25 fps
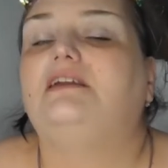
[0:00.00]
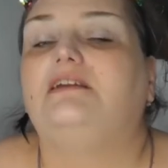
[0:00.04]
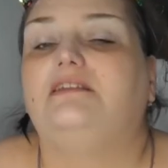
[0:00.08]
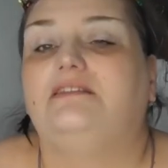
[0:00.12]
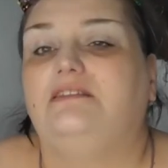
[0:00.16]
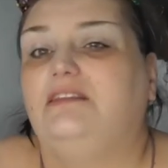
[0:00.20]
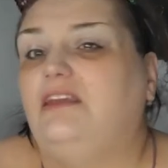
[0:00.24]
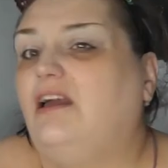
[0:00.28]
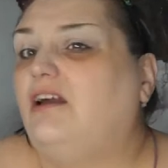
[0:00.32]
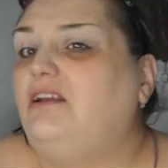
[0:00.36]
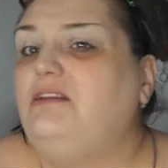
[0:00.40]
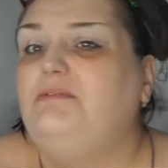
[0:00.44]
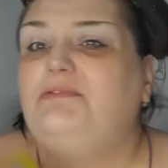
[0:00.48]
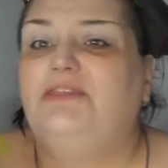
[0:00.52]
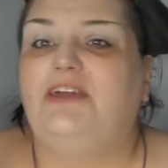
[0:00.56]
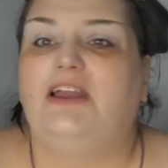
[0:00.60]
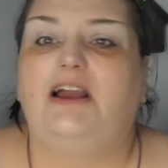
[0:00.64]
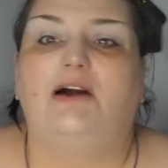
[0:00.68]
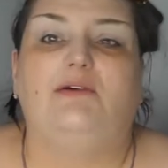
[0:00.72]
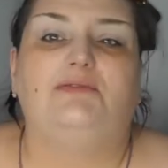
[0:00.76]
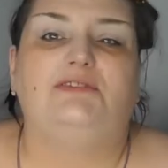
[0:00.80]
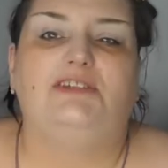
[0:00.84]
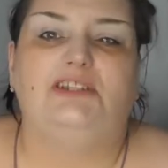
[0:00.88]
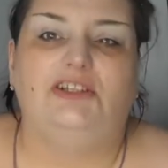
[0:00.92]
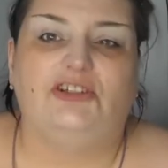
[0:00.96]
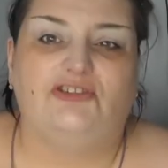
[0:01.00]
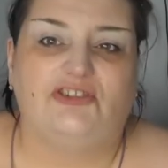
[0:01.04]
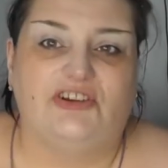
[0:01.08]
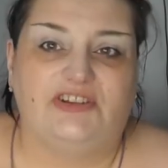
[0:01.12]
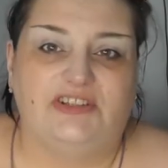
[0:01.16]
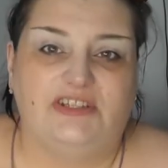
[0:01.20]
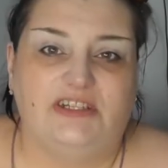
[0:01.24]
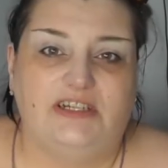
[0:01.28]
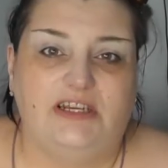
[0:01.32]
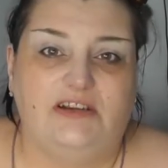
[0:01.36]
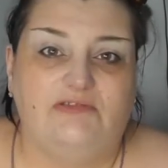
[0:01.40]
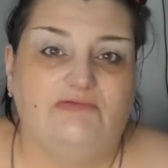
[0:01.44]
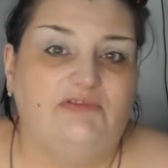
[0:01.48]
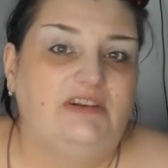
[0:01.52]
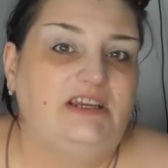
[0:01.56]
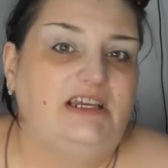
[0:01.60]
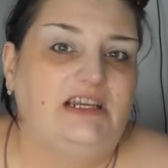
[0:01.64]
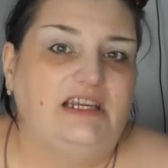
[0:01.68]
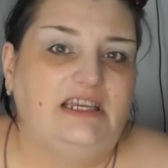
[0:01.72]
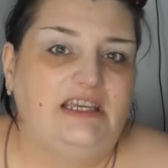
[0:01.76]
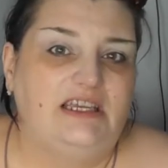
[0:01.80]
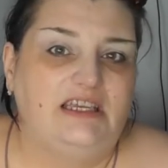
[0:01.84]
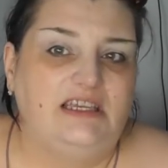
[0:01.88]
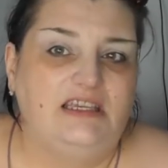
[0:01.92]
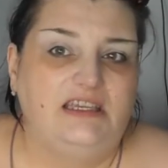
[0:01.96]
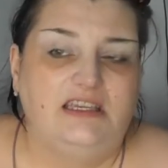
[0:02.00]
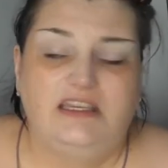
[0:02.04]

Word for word: The only thing I was interested in really